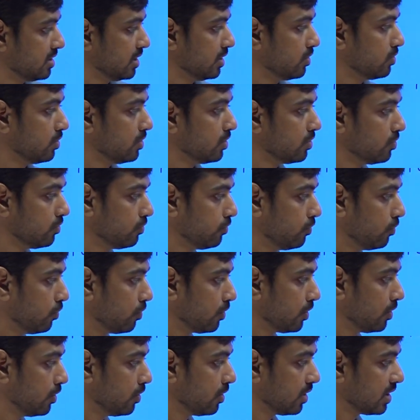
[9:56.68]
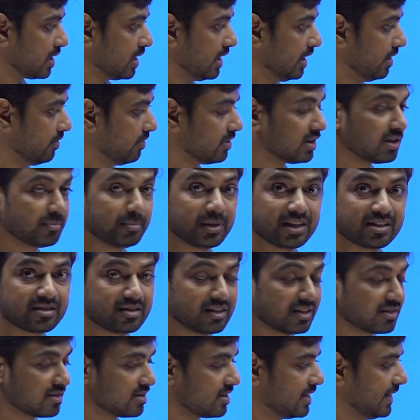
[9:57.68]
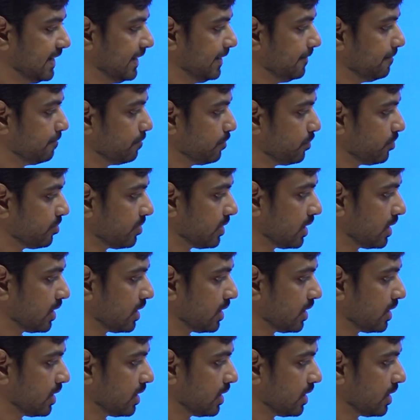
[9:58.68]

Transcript: equal to 4 log k with base 16.